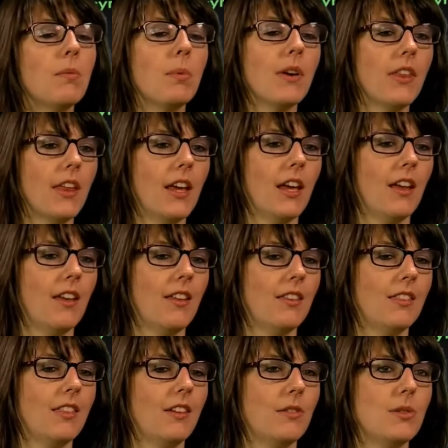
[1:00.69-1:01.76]
really,
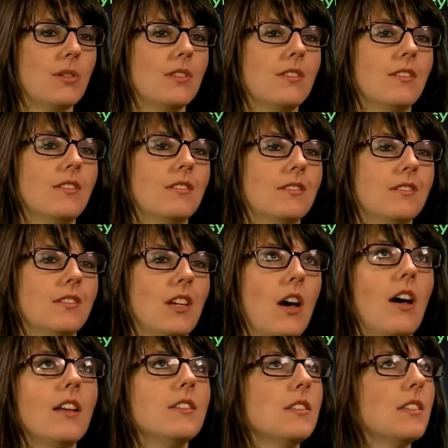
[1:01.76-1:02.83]
there's
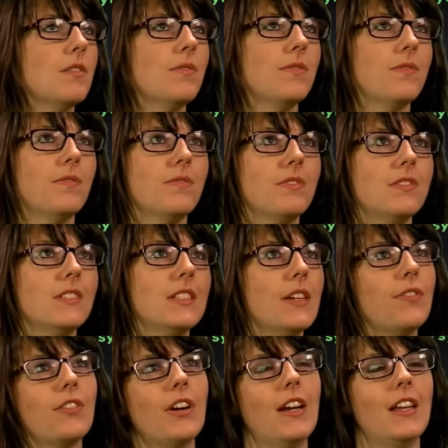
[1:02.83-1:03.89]
tons of
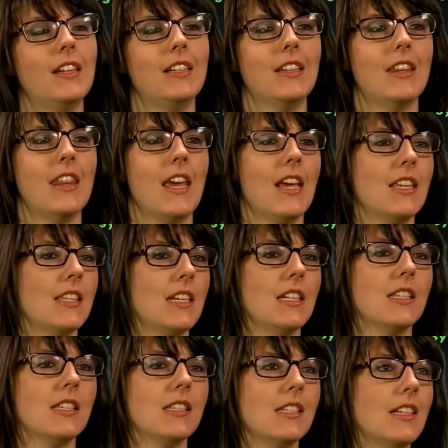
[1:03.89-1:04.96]
different things, and
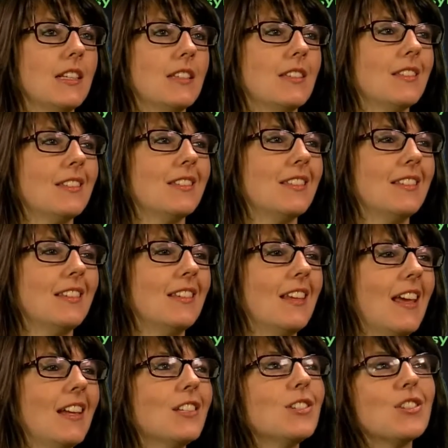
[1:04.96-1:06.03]

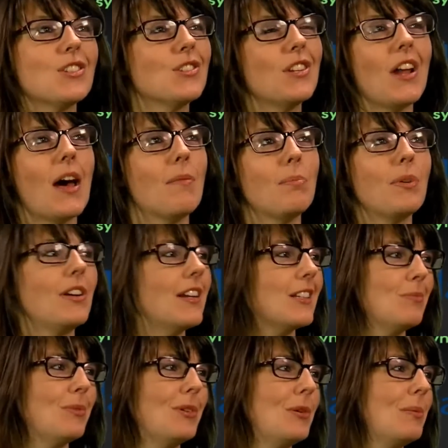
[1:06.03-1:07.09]
it's just not
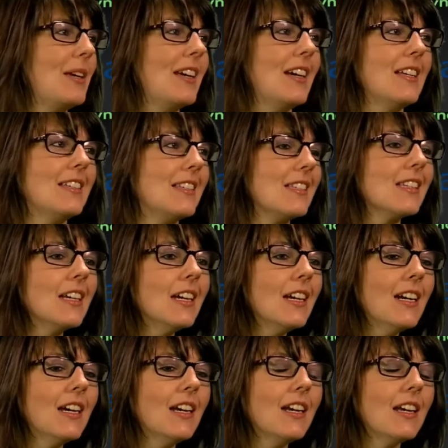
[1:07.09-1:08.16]
predictable because
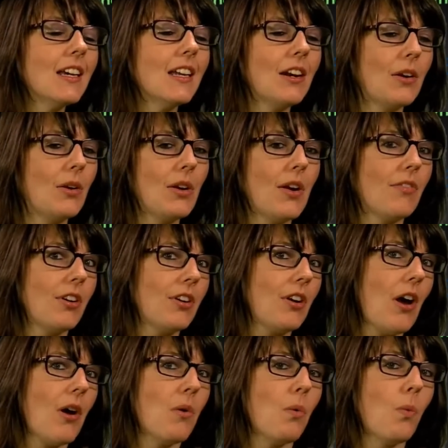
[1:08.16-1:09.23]
you never
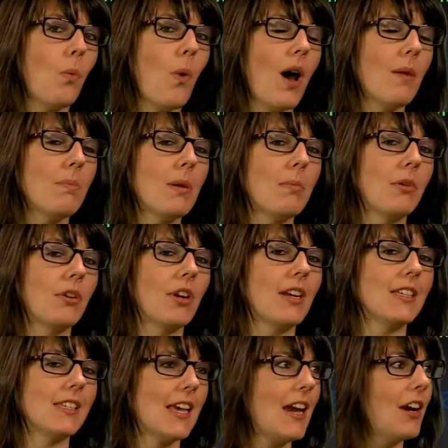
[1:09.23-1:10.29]
know what people are going
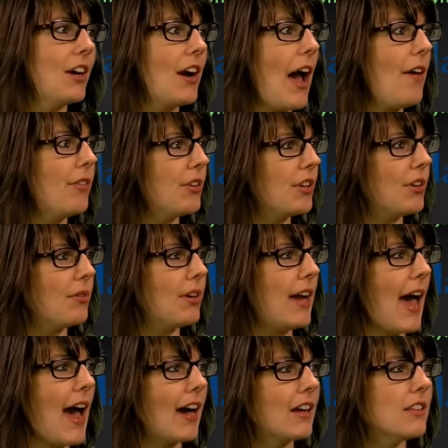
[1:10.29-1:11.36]
to say or how they're going to
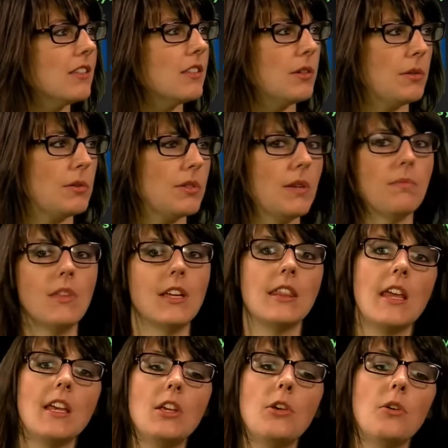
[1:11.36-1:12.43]
react to something
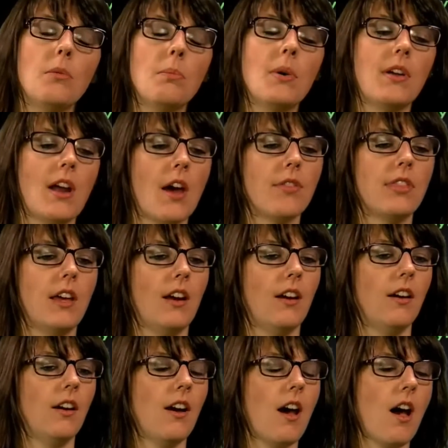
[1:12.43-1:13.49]
that you put out
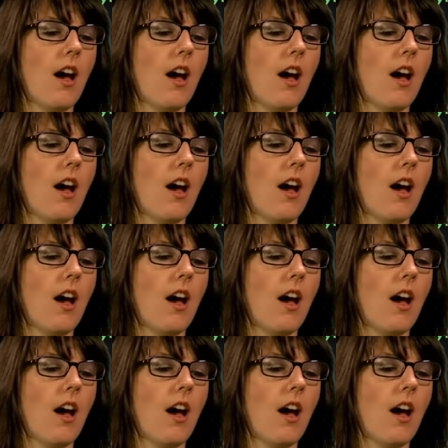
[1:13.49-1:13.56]
there.